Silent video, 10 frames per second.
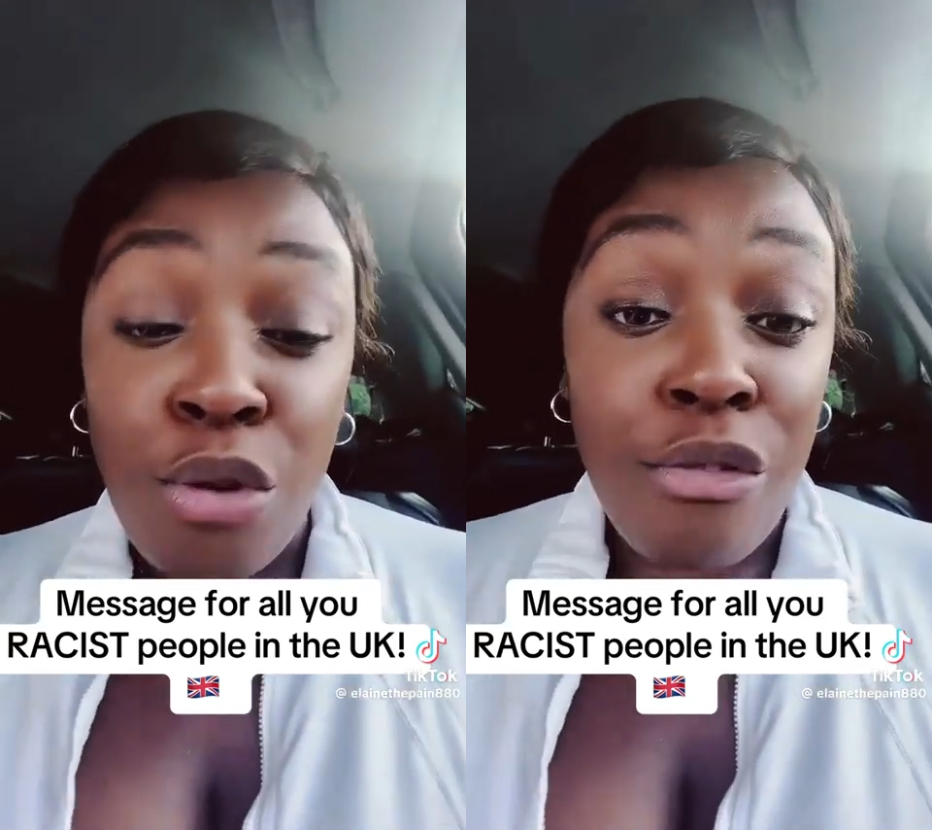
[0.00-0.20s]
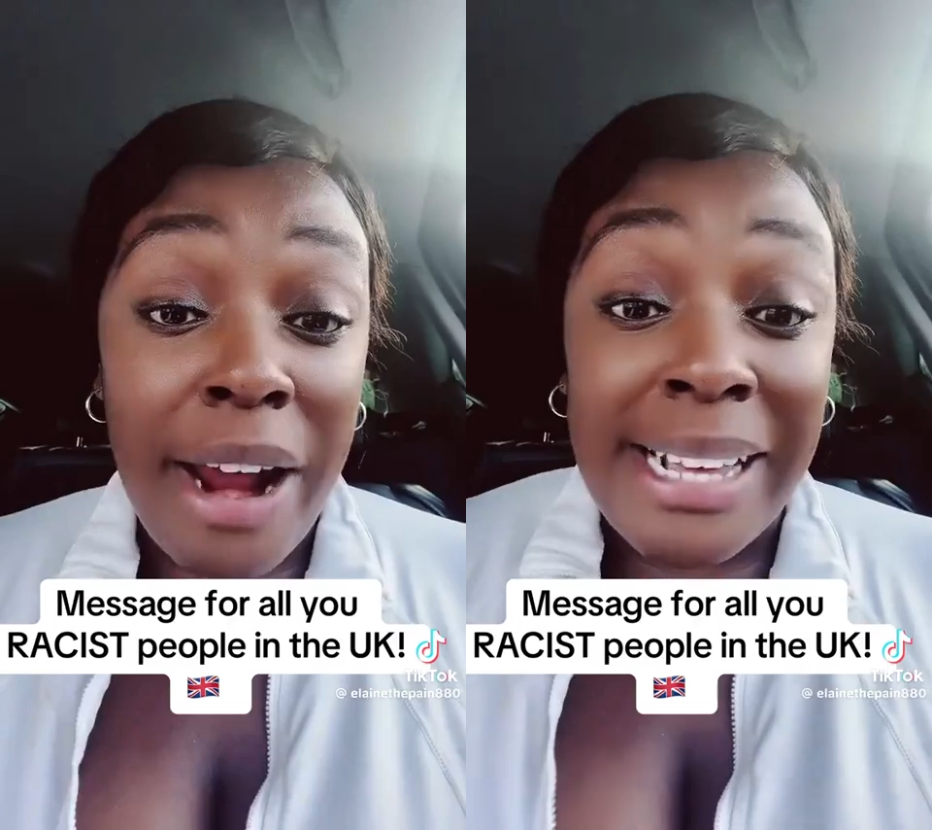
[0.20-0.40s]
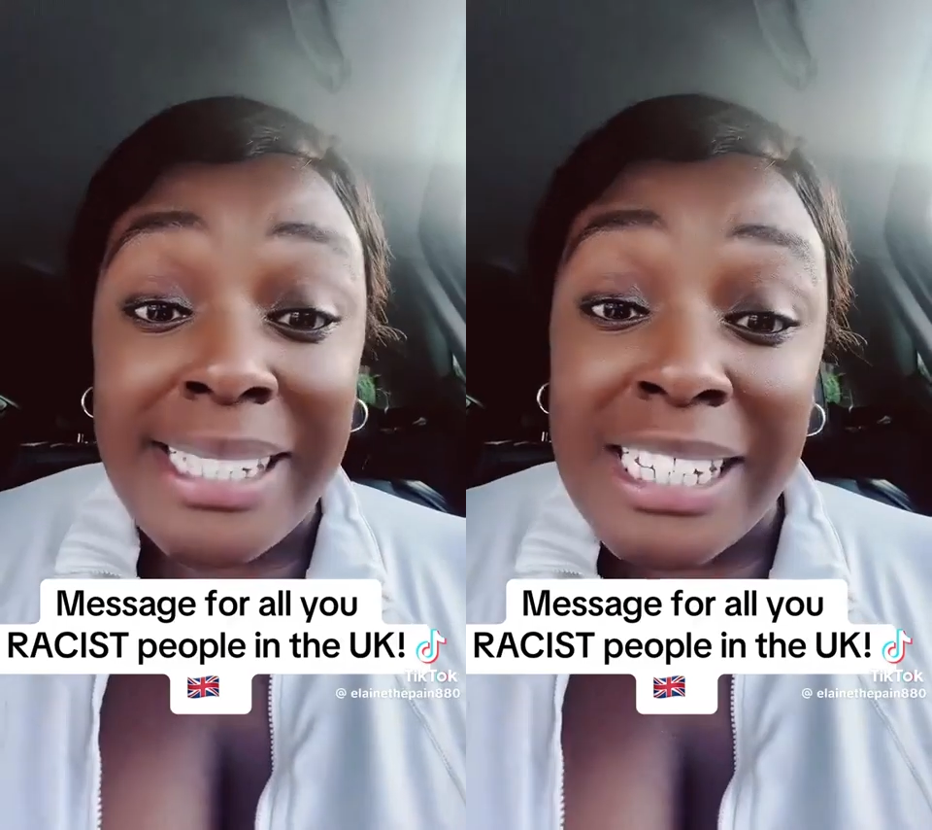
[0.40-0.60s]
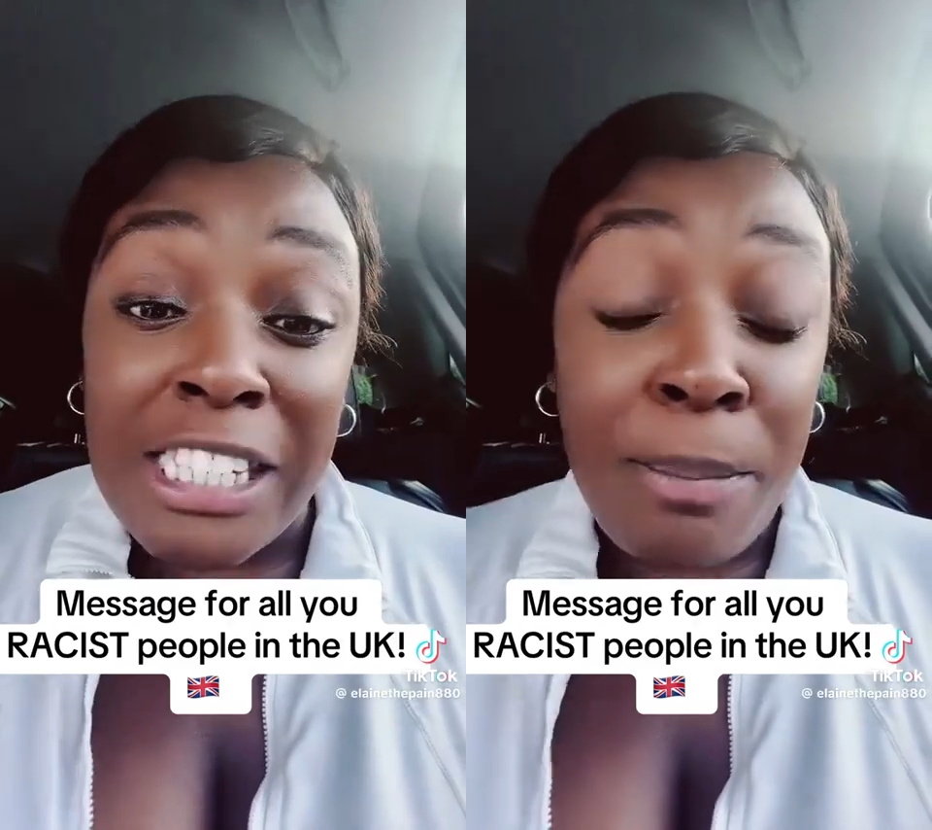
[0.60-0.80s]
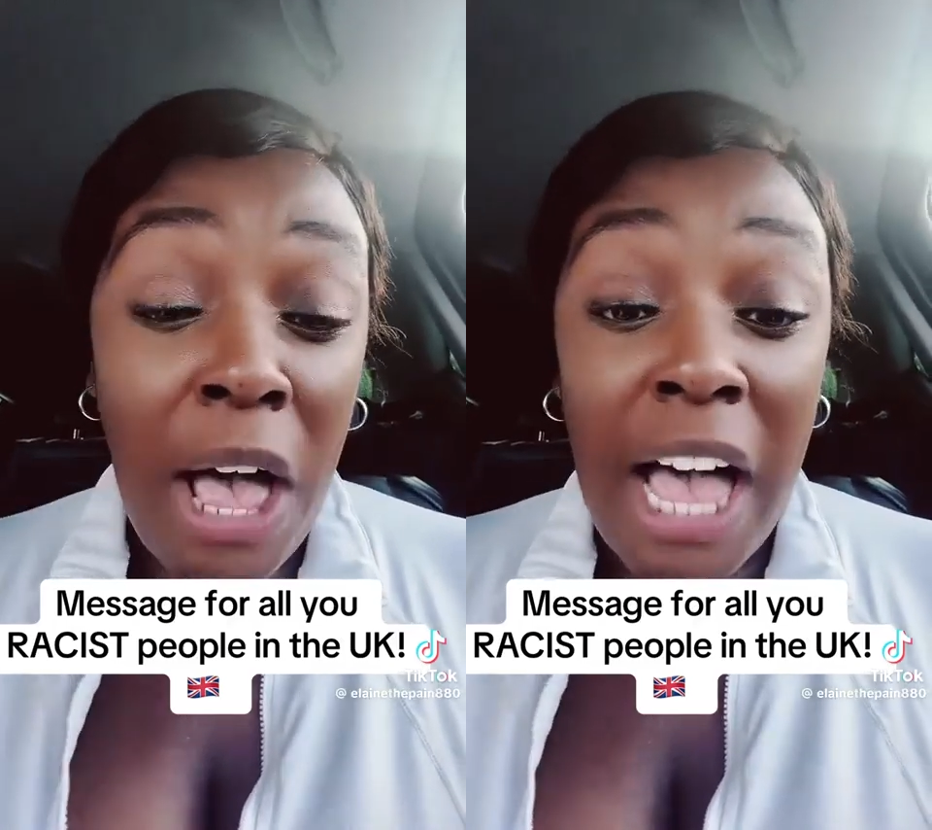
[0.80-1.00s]

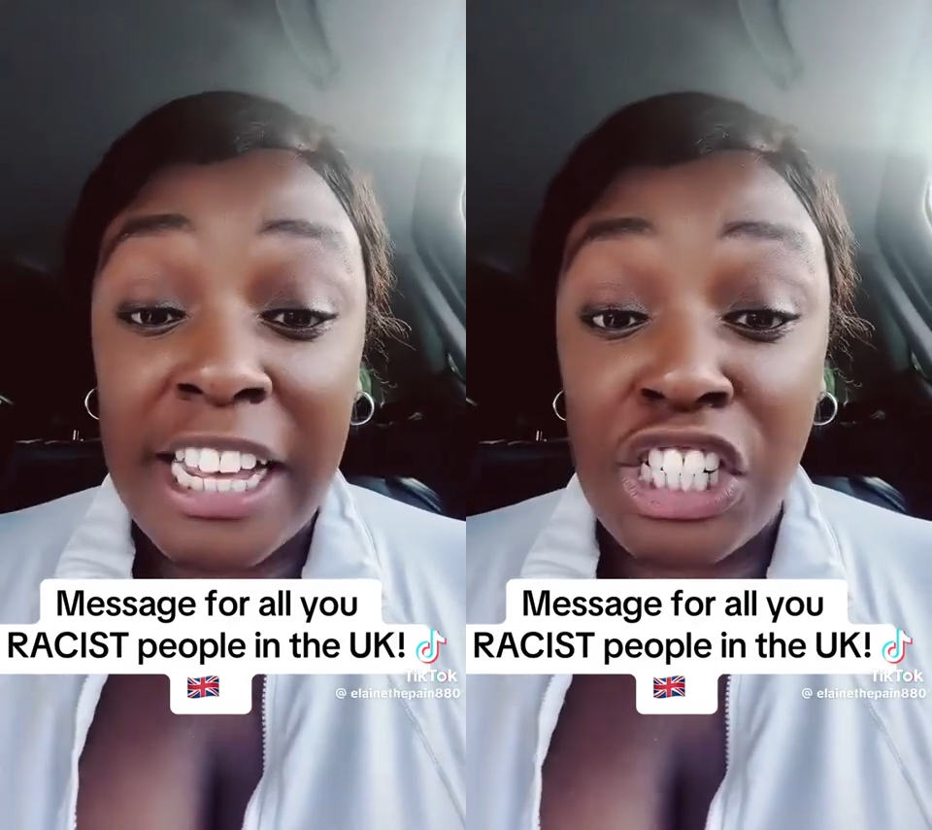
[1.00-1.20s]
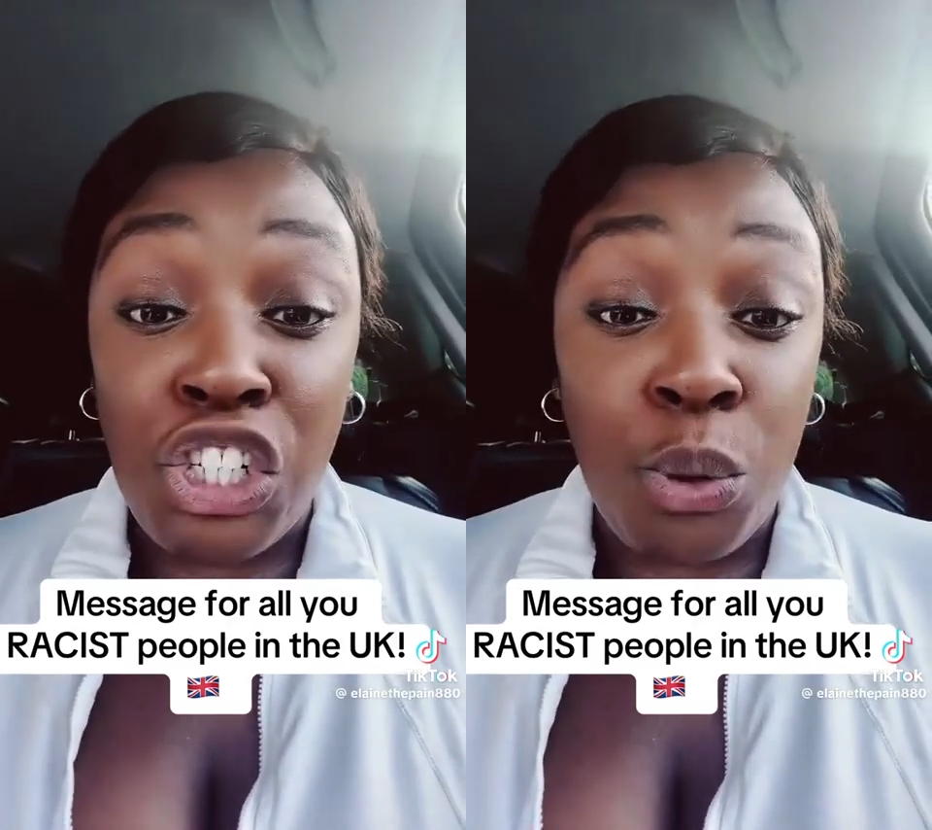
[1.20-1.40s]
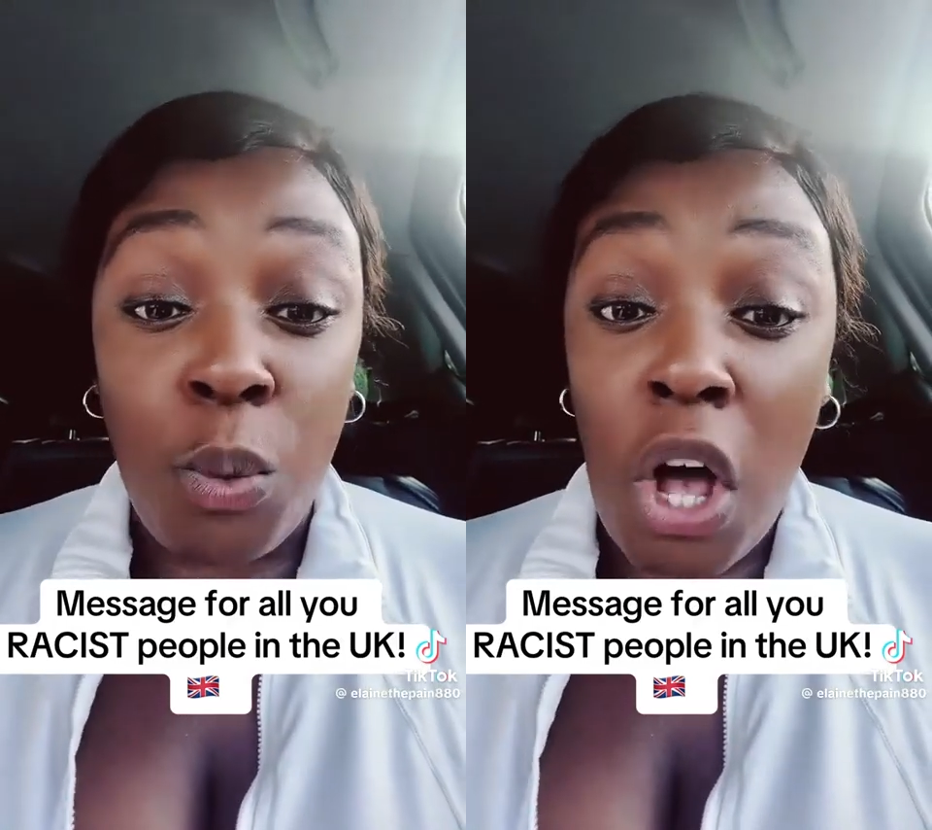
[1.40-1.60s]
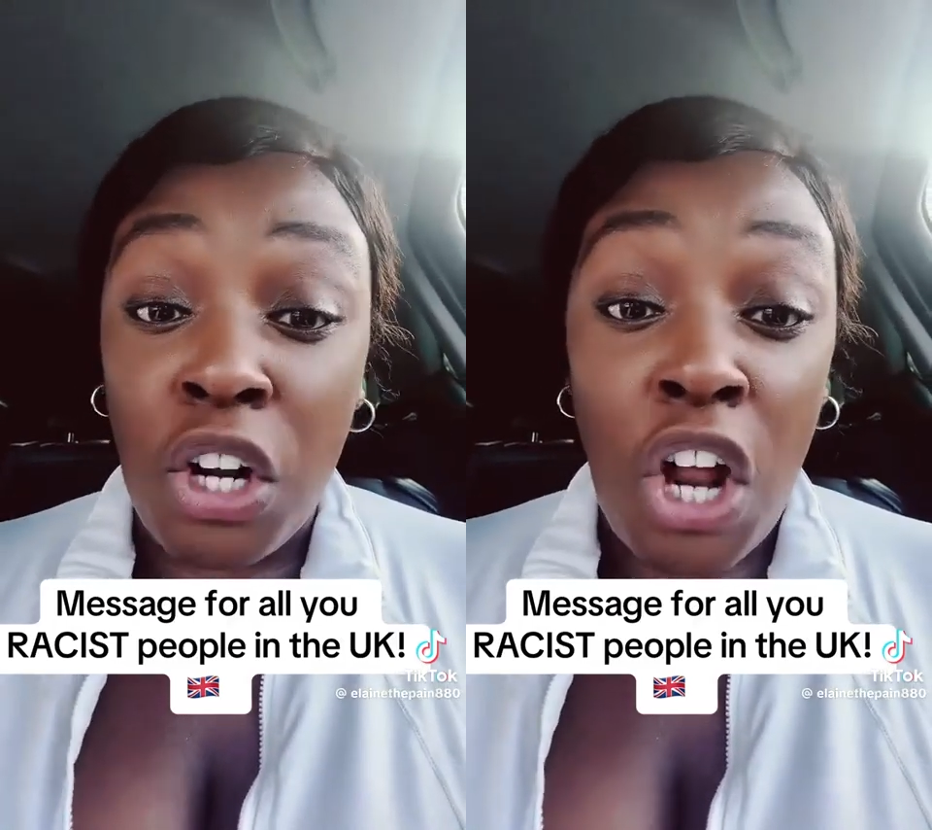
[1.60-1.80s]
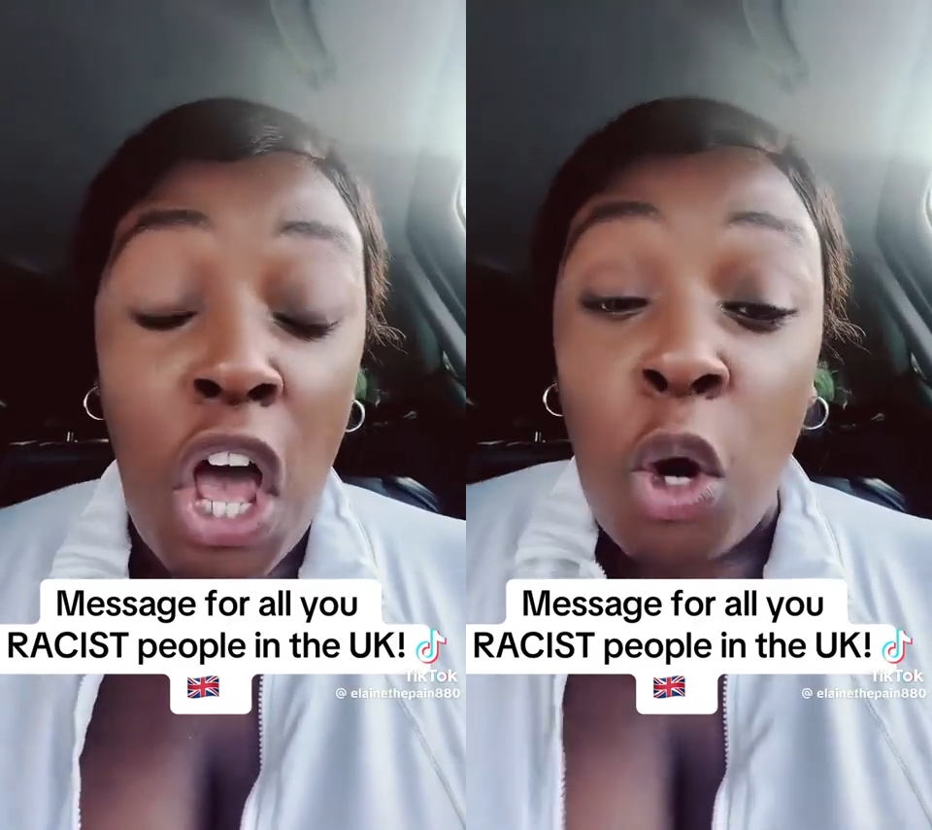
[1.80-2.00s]
racist parties you
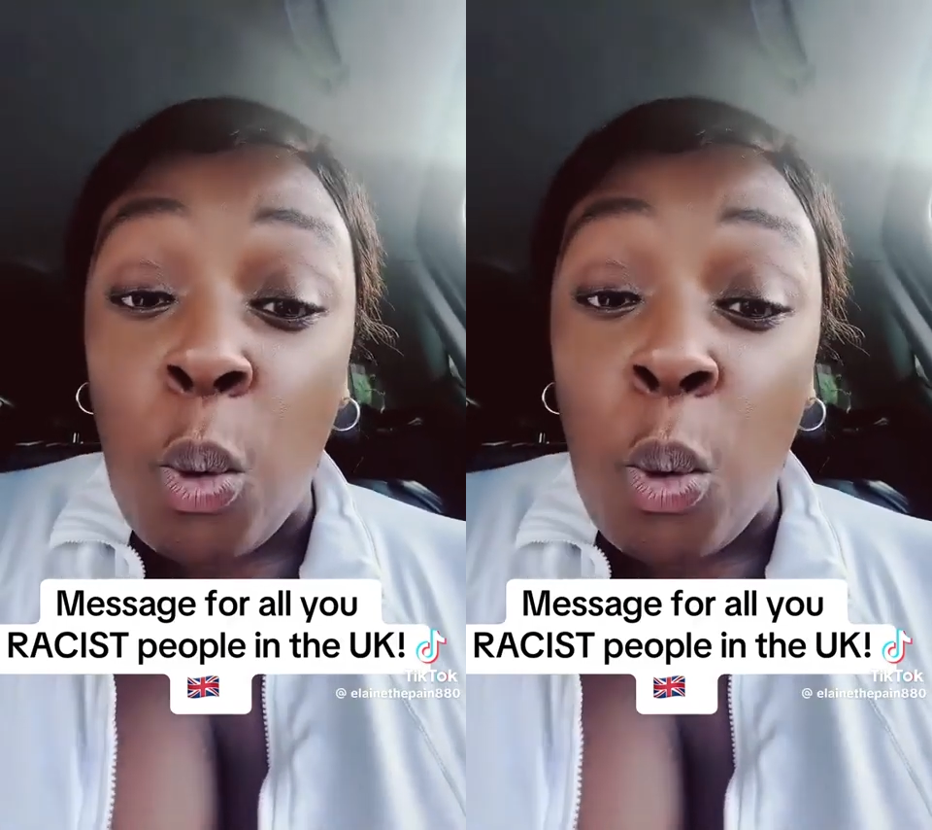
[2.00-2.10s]
want.